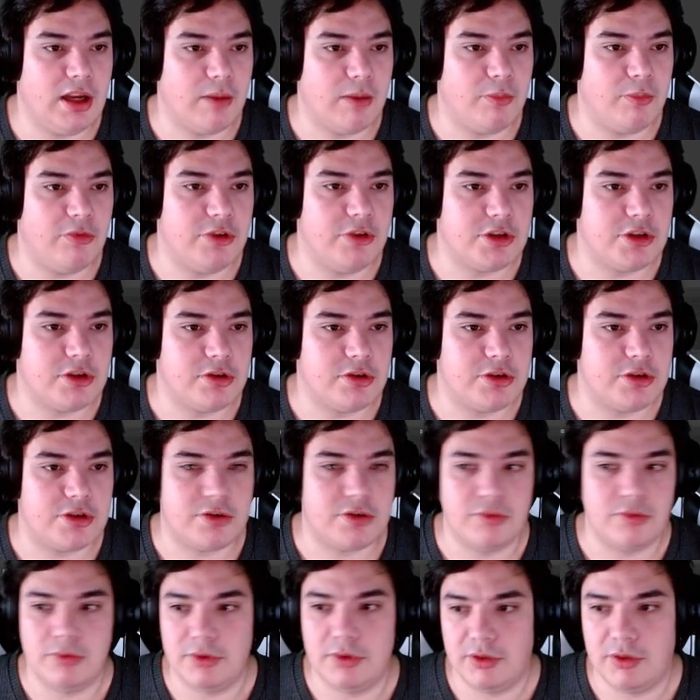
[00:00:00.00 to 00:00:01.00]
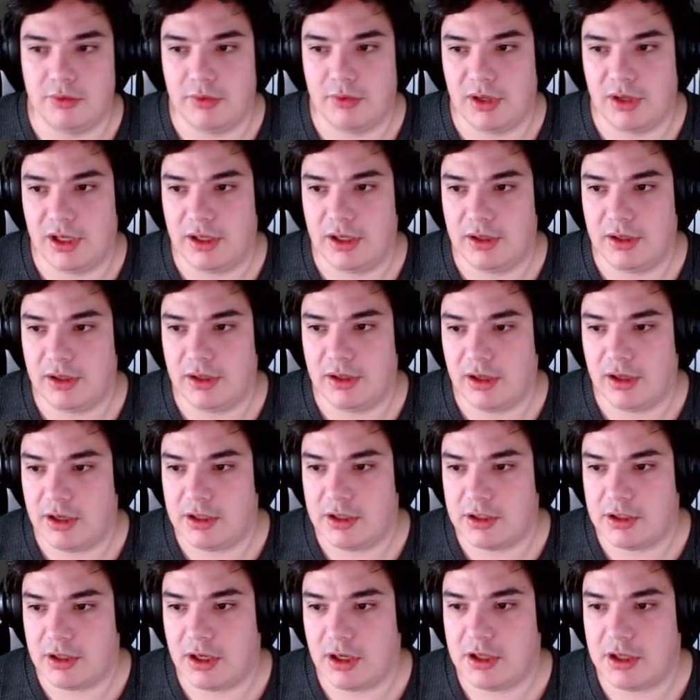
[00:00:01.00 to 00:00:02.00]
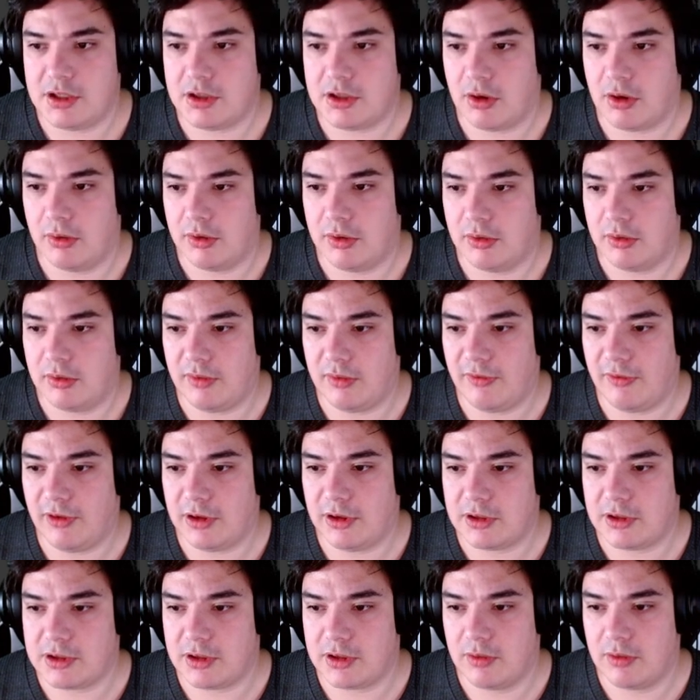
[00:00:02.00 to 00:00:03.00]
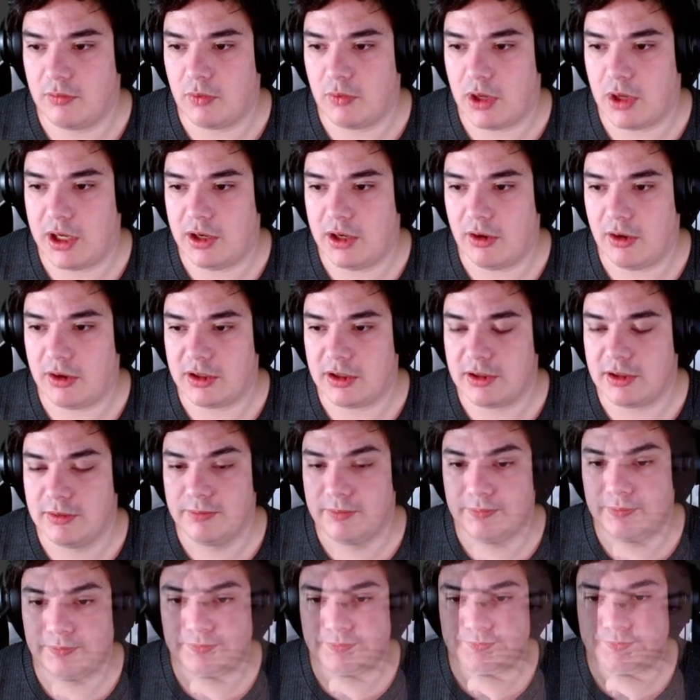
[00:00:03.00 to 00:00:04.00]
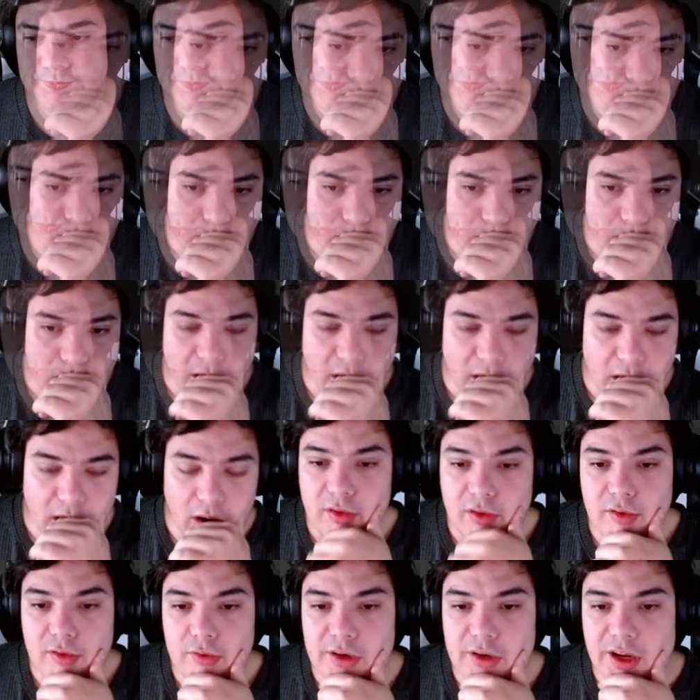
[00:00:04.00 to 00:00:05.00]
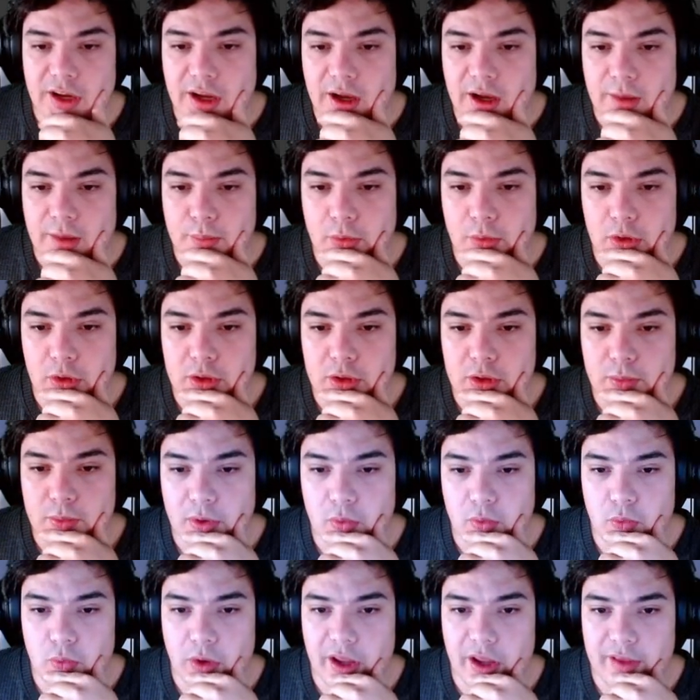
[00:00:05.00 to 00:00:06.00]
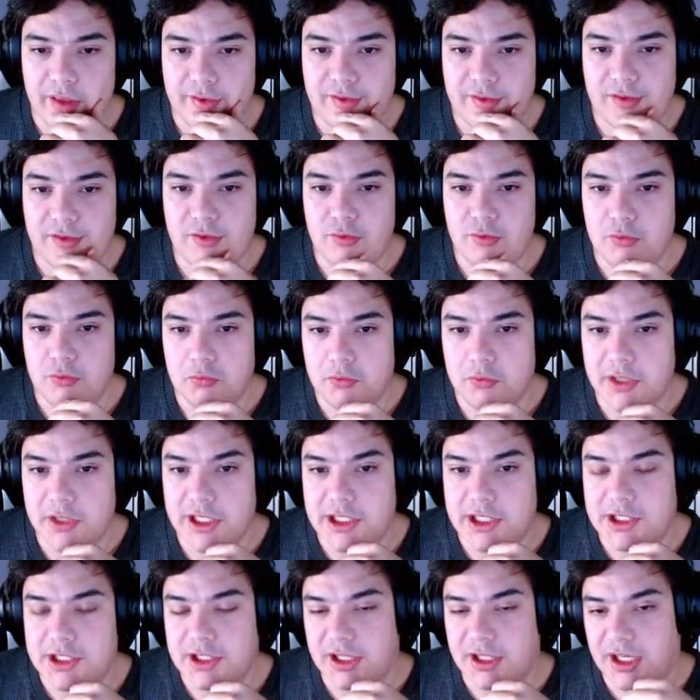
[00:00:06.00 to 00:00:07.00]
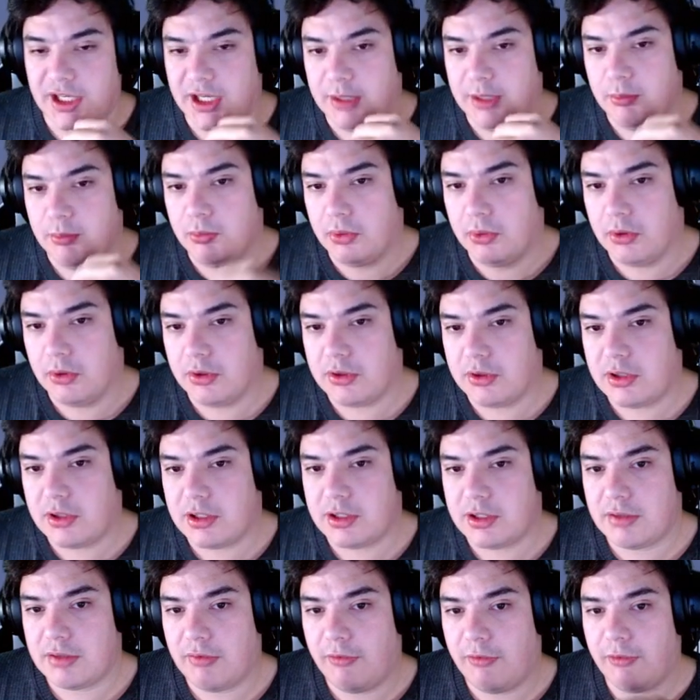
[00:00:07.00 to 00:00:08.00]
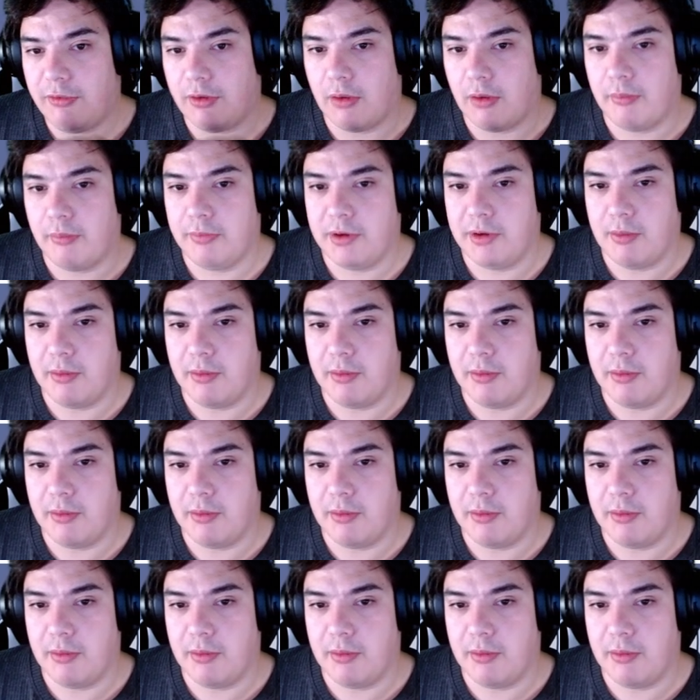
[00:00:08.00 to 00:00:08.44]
Visual Studio and I show you the function, why not? Also, there are multiple ways to read the input from the